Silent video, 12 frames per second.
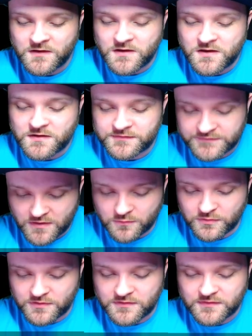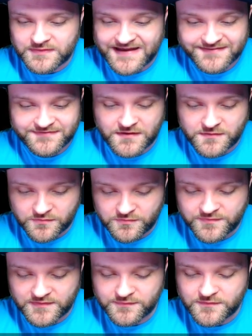So that's another
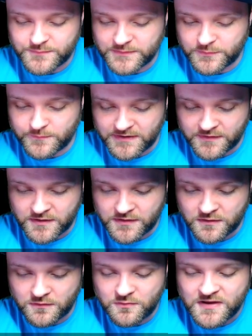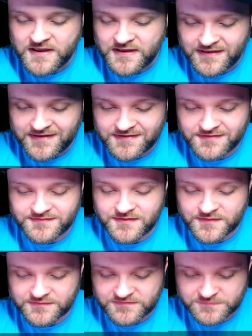thing that people might not know, is
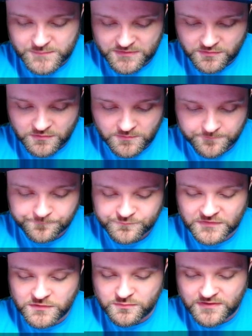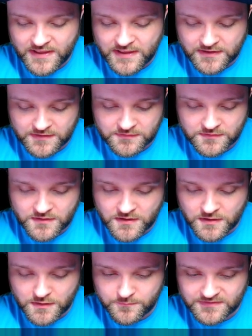that Smeargle you can
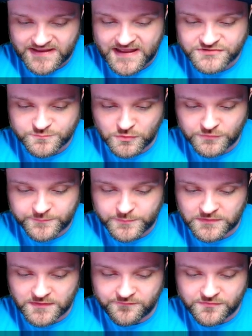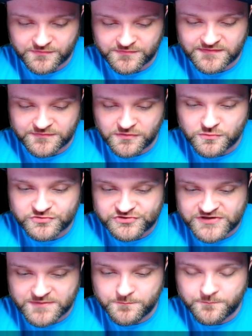catch multiple of. There's this new
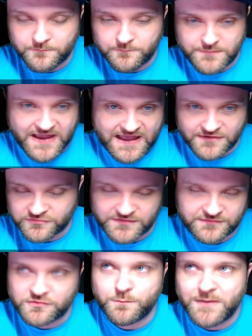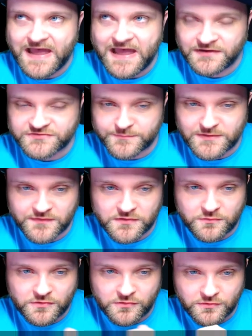gym badge, or this new badge, I mean, that
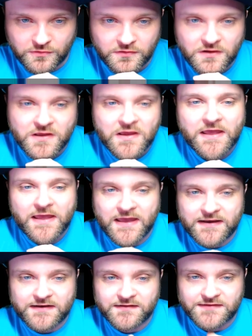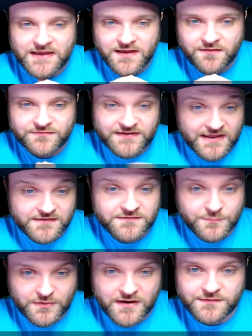you can earn, and it is have 10
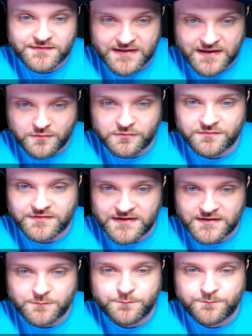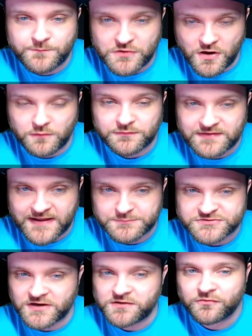surprise encounters in Go
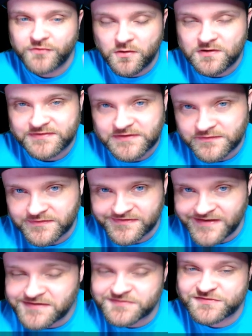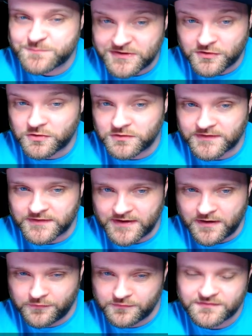Snapshot. You'll notice it doesn't say Smeargle
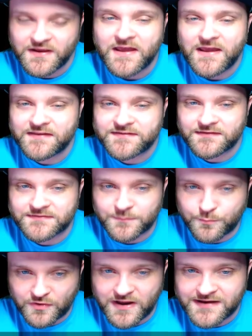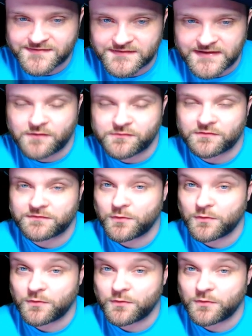encounters, it says surprise encounters.